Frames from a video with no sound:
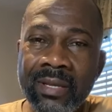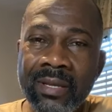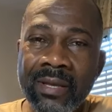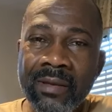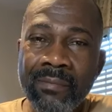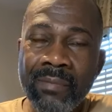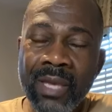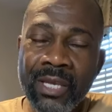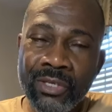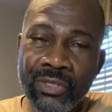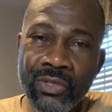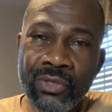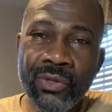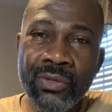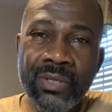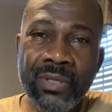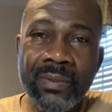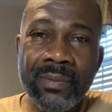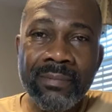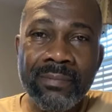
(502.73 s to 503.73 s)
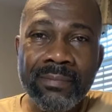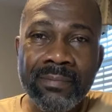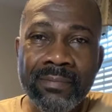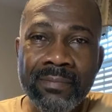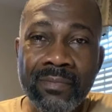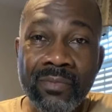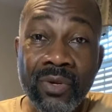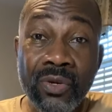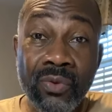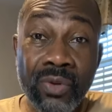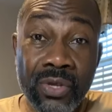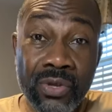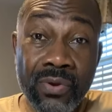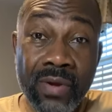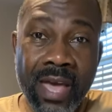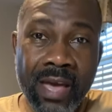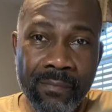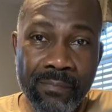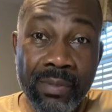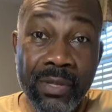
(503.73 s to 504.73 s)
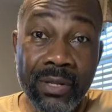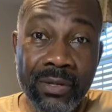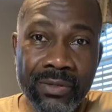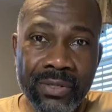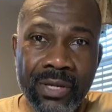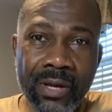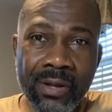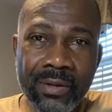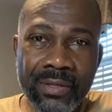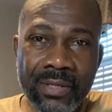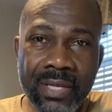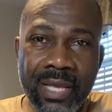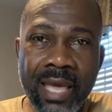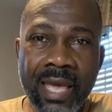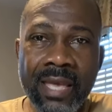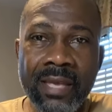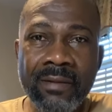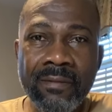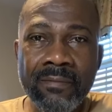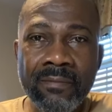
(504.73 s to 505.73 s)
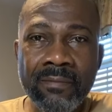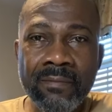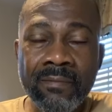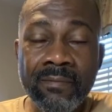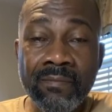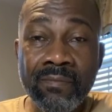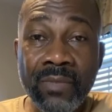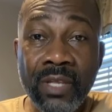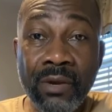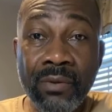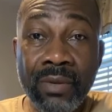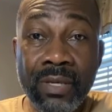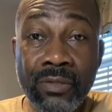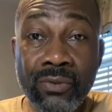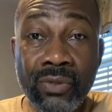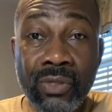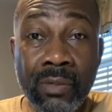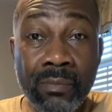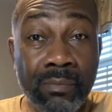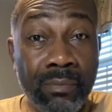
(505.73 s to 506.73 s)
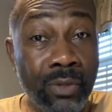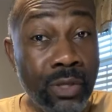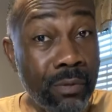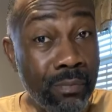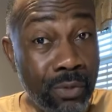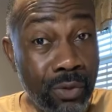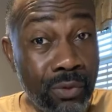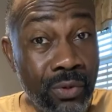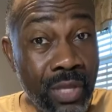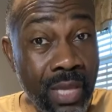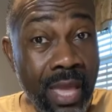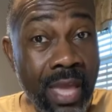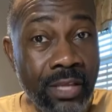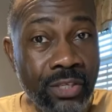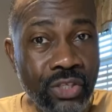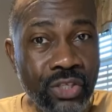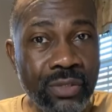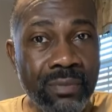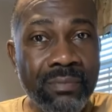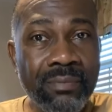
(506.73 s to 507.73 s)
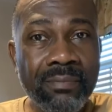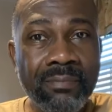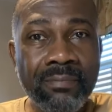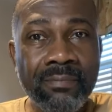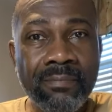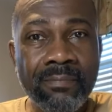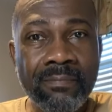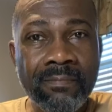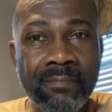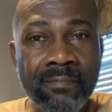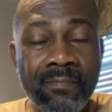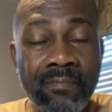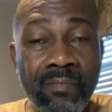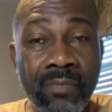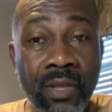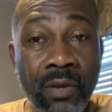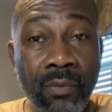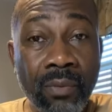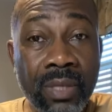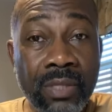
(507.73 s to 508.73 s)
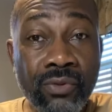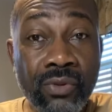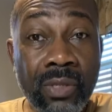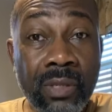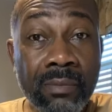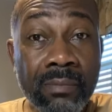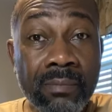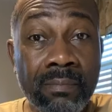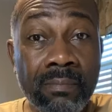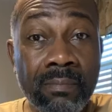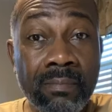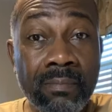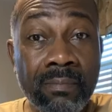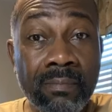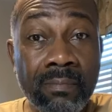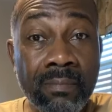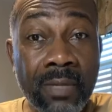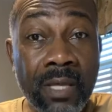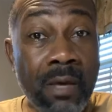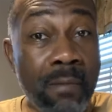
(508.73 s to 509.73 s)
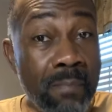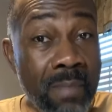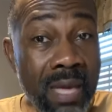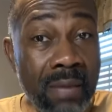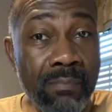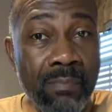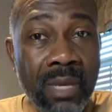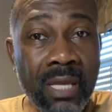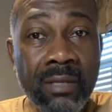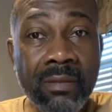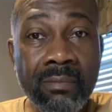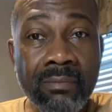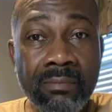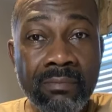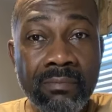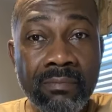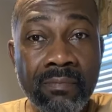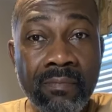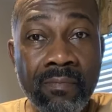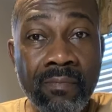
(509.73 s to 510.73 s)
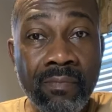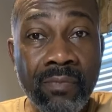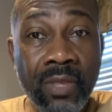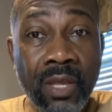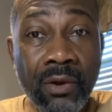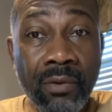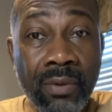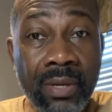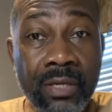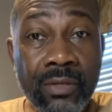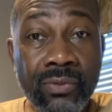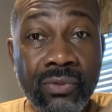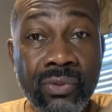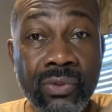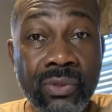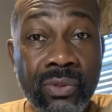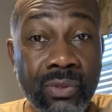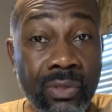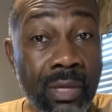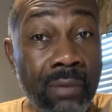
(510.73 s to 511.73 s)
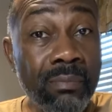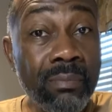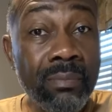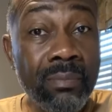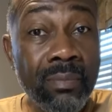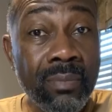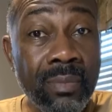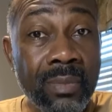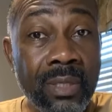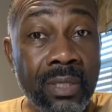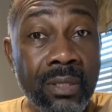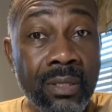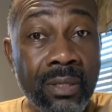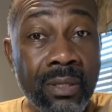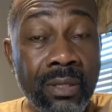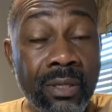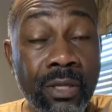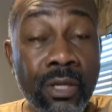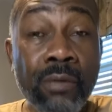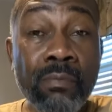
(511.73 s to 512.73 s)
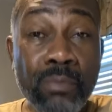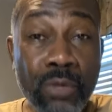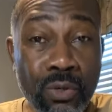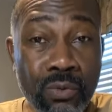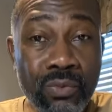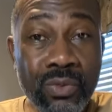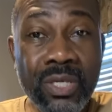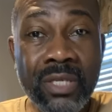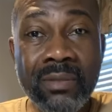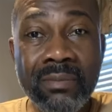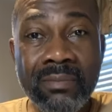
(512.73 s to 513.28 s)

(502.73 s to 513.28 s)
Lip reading: Make sure when you have pillow talk today, there is some communication, there is some commitment, there is some communion.